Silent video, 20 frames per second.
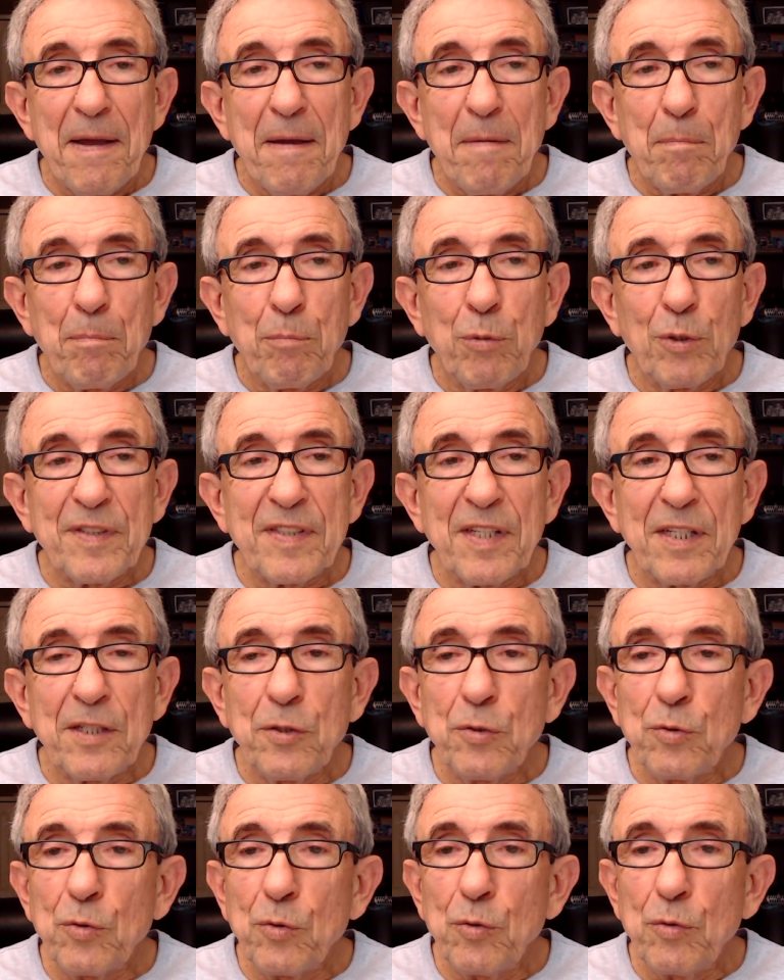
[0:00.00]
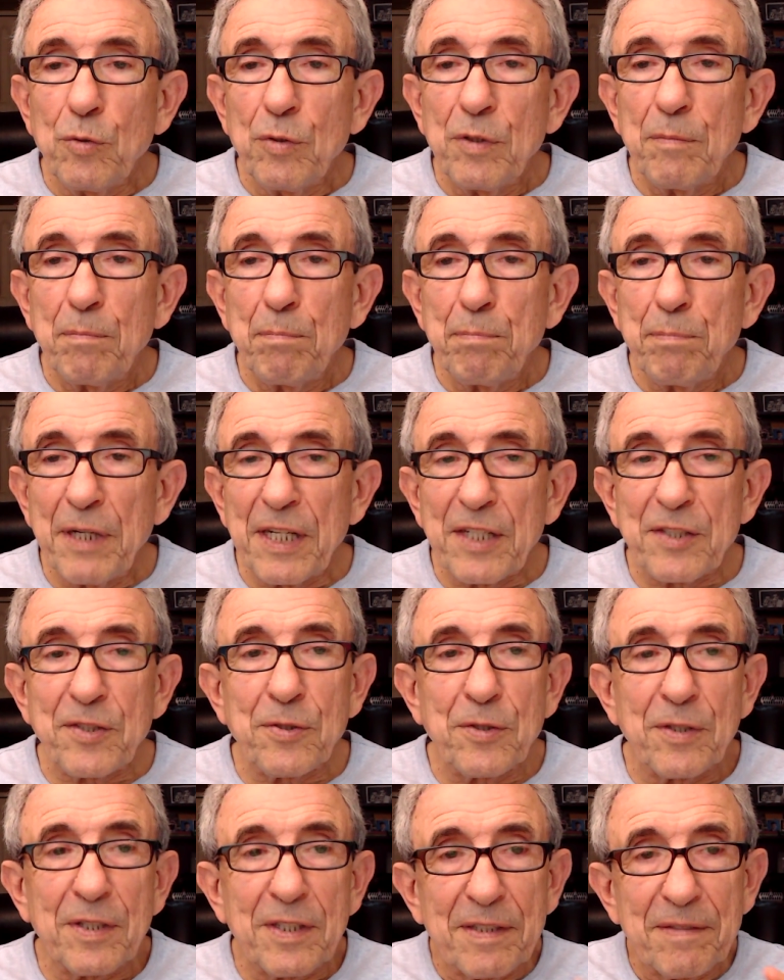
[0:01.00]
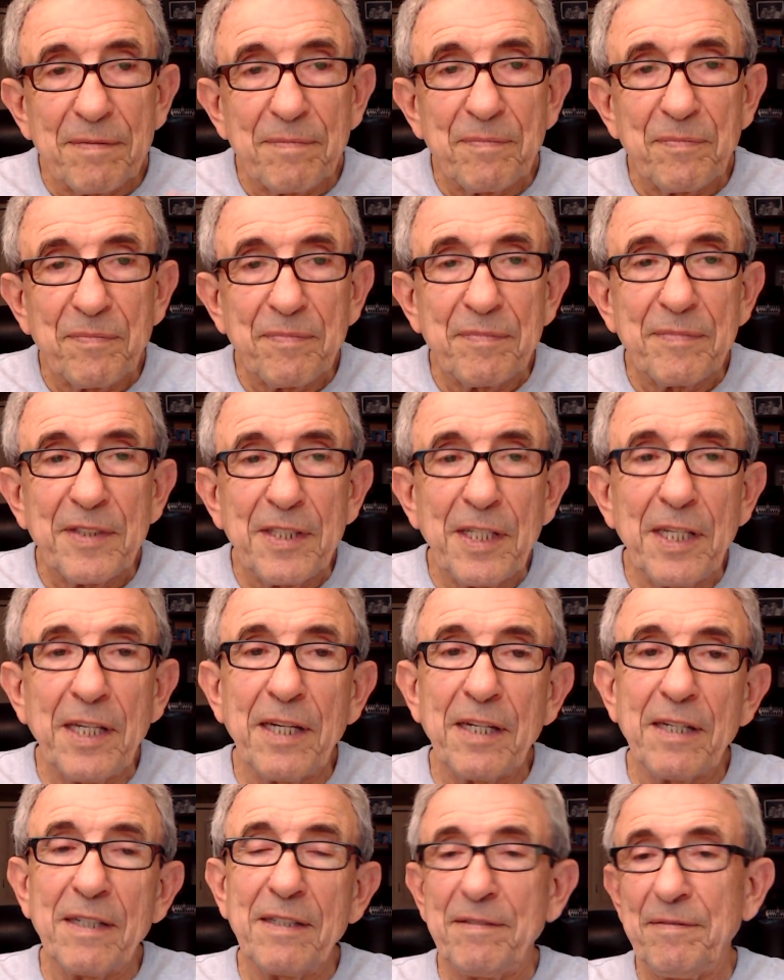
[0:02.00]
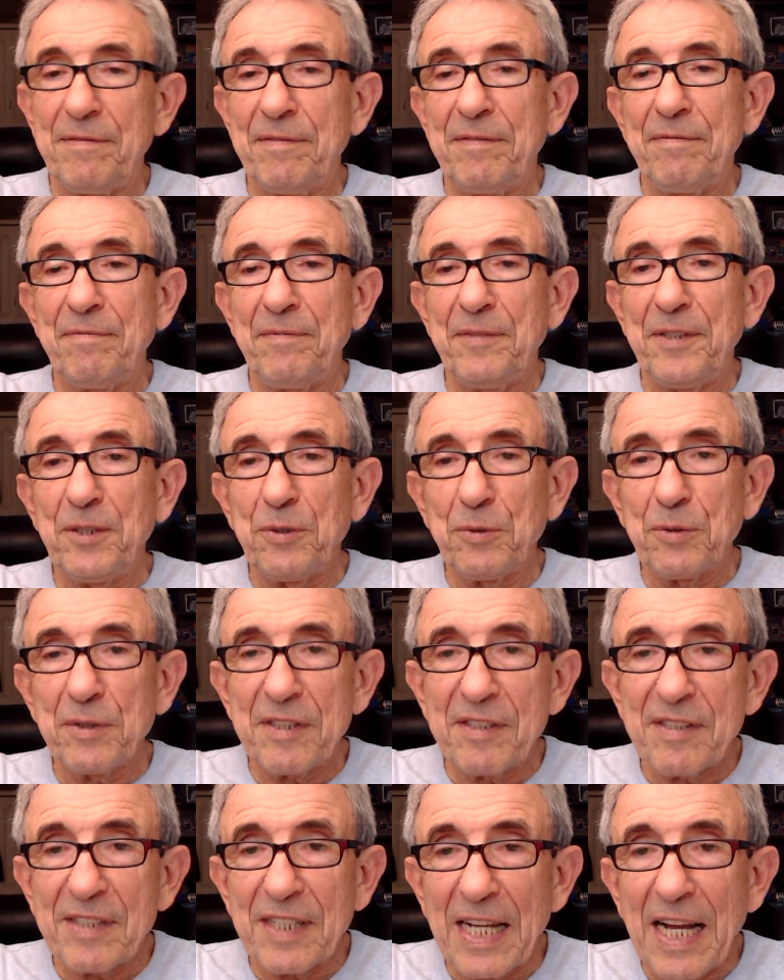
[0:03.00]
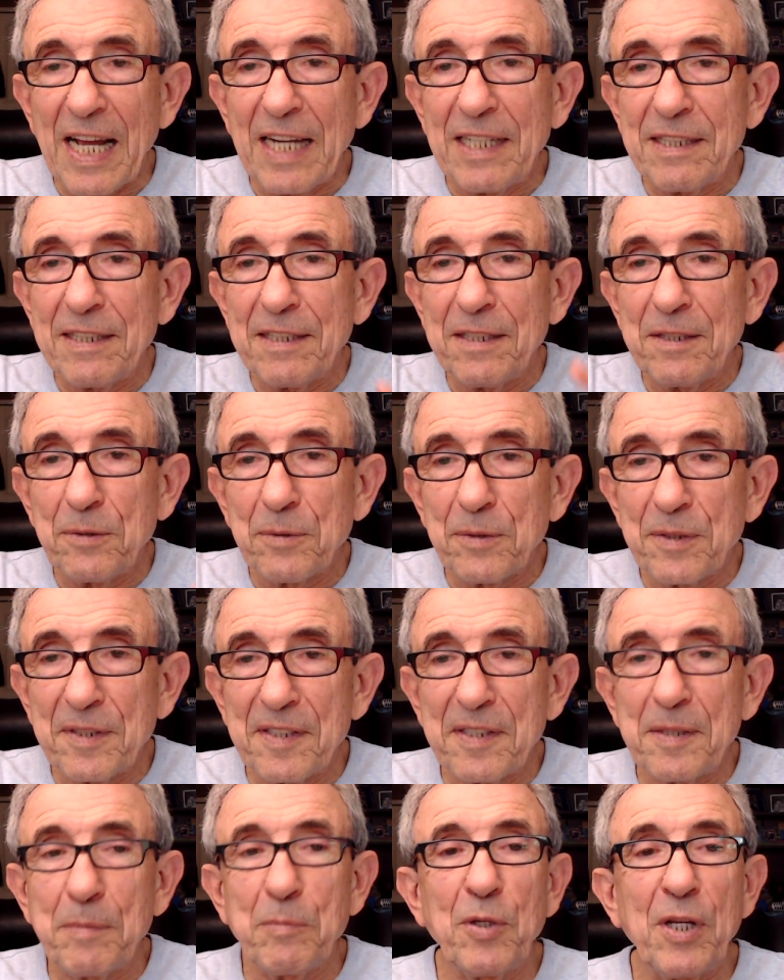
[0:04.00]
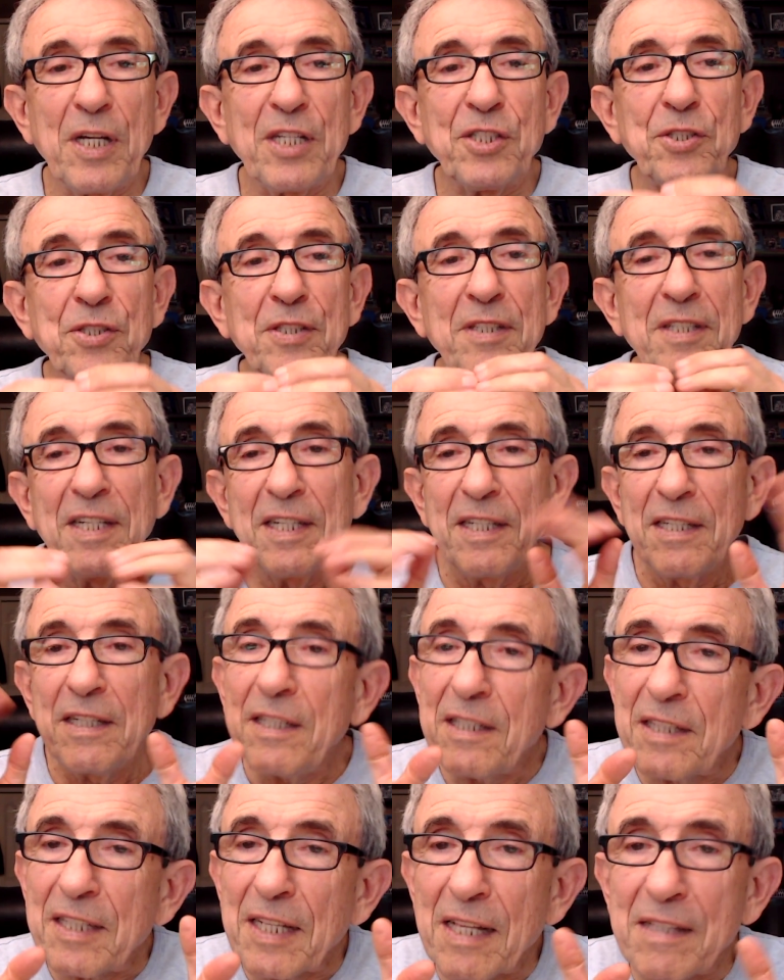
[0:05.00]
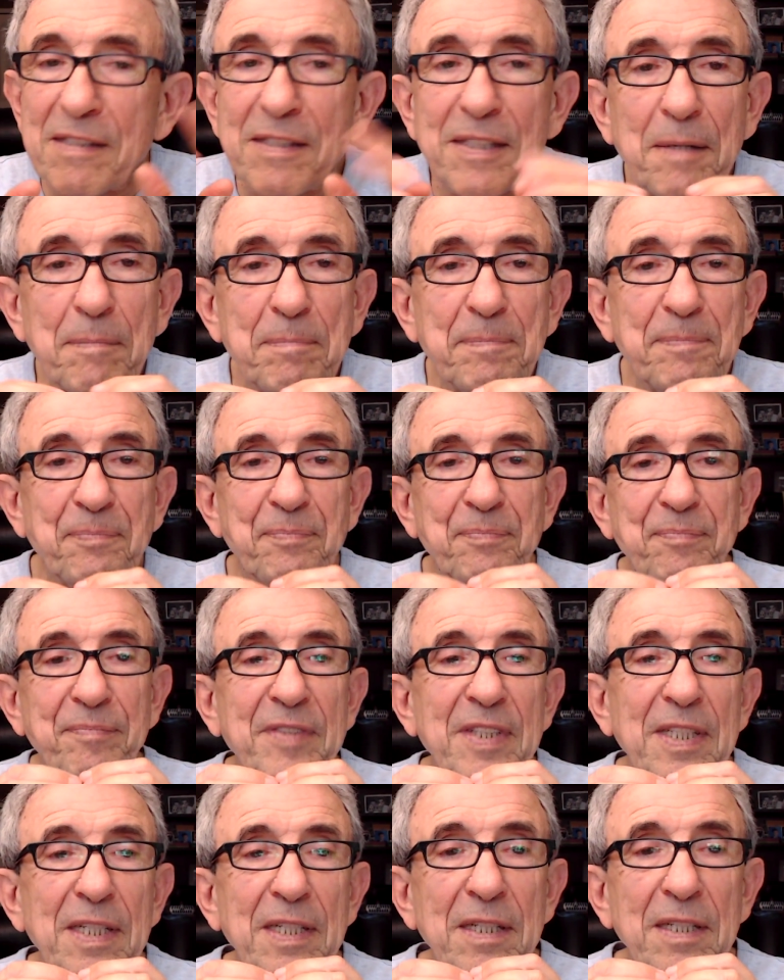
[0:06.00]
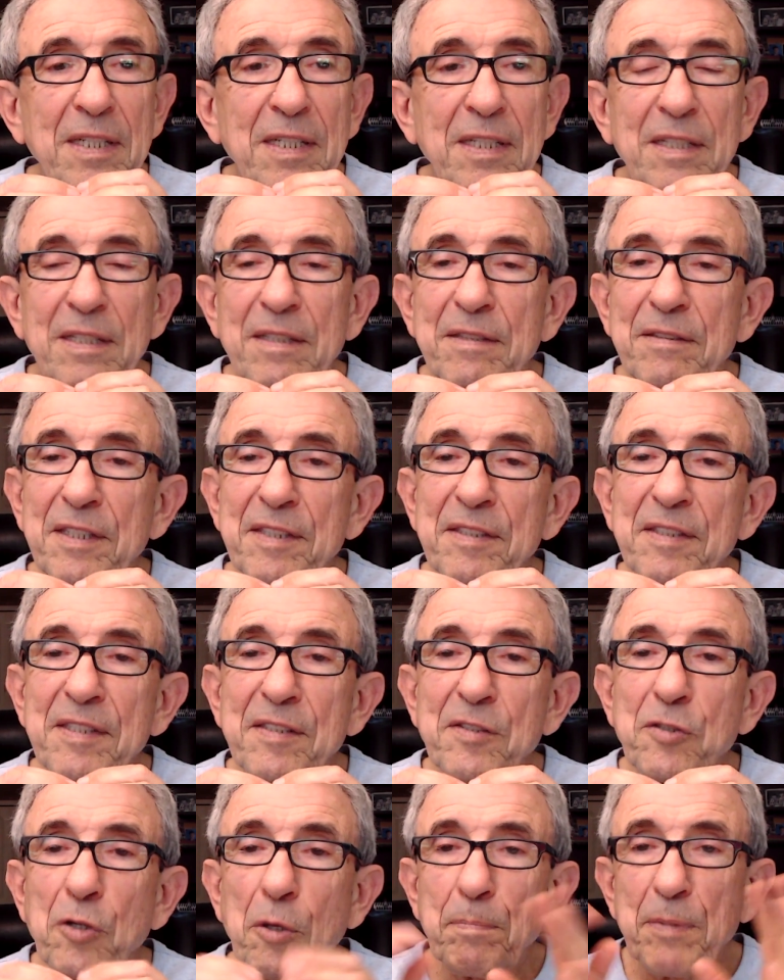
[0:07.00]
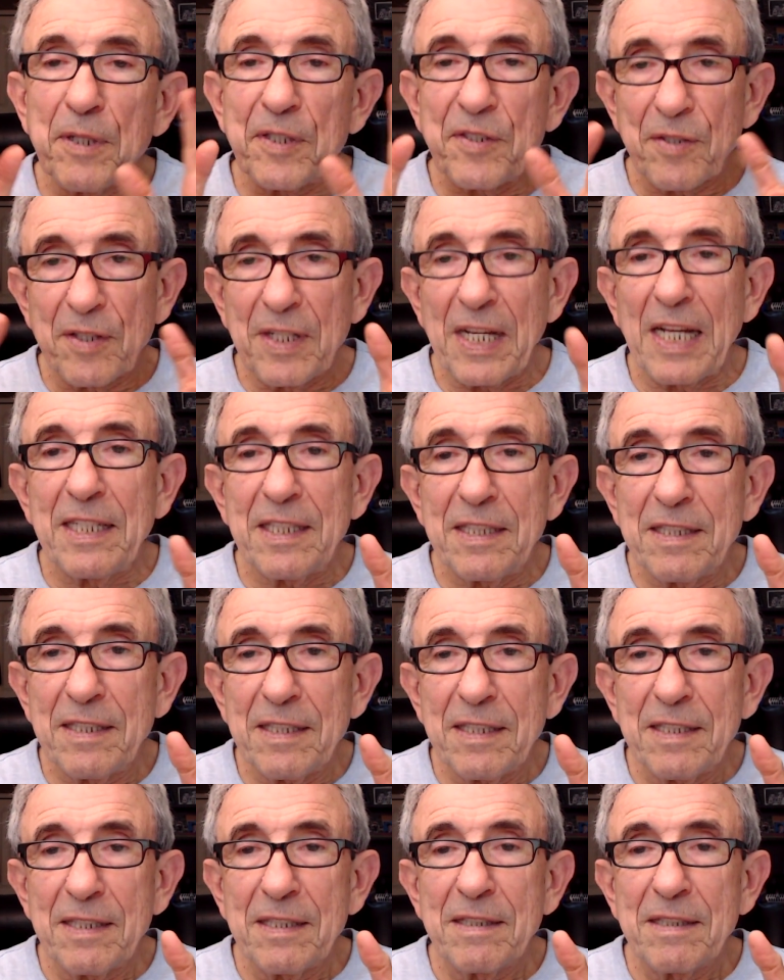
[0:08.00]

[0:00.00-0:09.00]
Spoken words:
puts a new person here into this reality, into this simulation, he tells them, this is your personality,